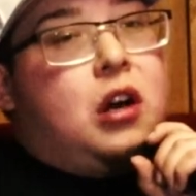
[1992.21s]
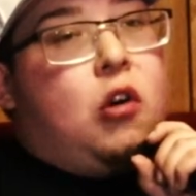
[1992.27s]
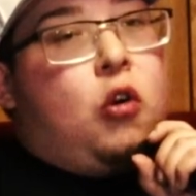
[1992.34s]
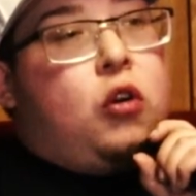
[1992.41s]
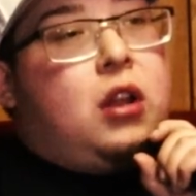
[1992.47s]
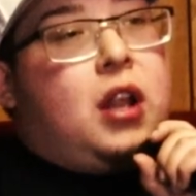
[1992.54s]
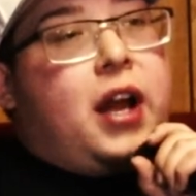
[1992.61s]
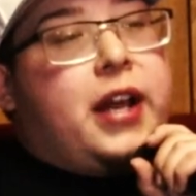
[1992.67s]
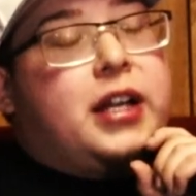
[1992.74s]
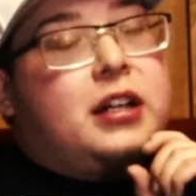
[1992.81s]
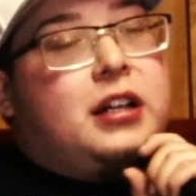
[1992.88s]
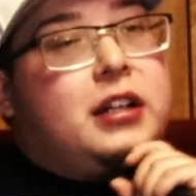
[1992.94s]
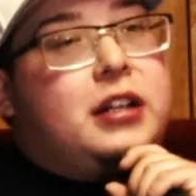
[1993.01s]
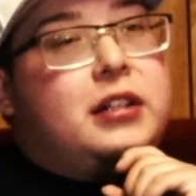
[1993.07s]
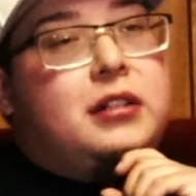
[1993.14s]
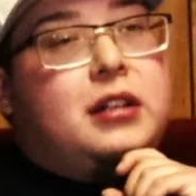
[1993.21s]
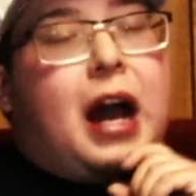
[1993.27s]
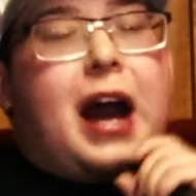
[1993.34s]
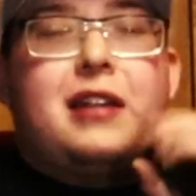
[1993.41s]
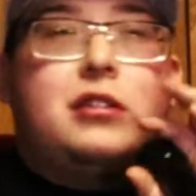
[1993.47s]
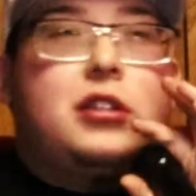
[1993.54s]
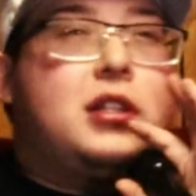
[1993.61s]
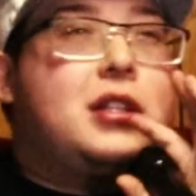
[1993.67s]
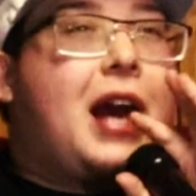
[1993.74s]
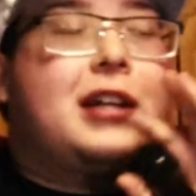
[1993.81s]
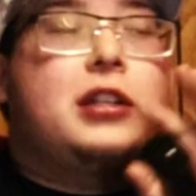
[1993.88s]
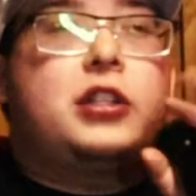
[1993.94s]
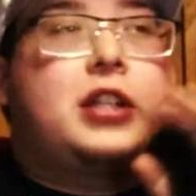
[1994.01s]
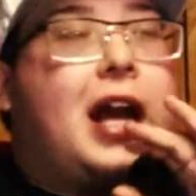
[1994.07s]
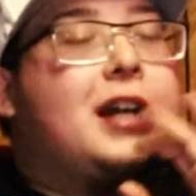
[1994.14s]
or like I could
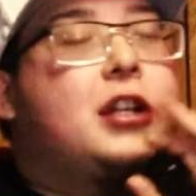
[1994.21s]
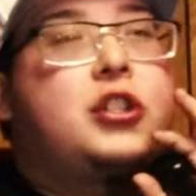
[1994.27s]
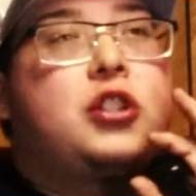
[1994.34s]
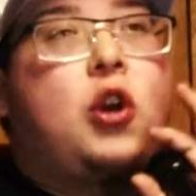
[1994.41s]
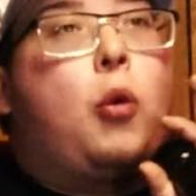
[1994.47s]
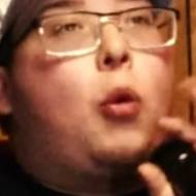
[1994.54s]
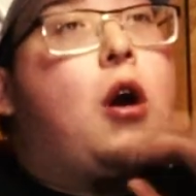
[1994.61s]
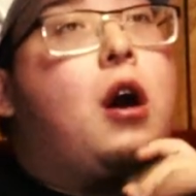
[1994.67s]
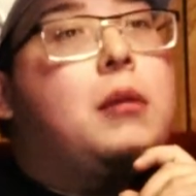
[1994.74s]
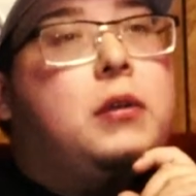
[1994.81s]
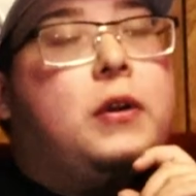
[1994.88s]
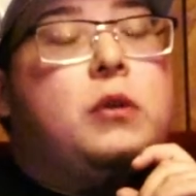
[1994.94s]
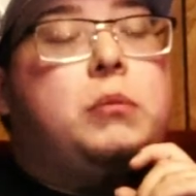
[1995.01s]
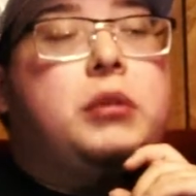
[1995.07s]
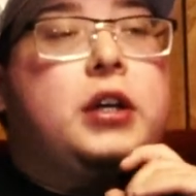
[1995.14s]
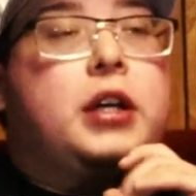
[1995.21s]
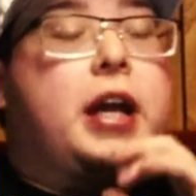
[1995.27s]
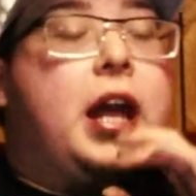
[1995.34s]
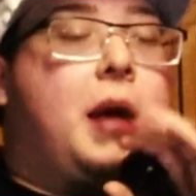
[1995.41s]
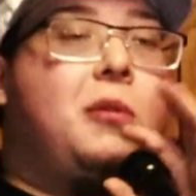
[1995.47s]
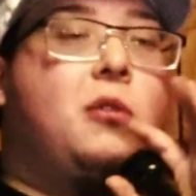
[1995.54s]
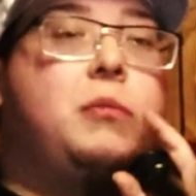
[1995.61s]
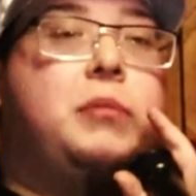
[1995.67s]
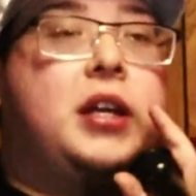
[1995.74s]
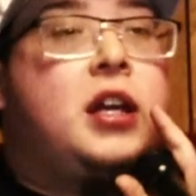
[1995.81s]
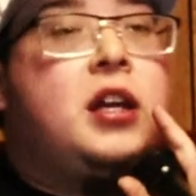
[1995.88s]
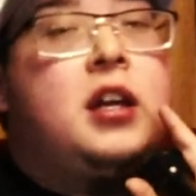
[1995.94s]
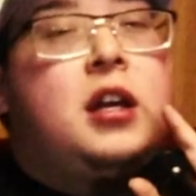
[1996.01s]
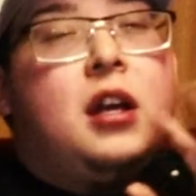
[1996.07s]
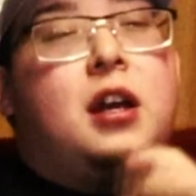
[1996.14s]
just go on, bro. But MOB,
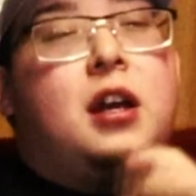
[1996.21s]
I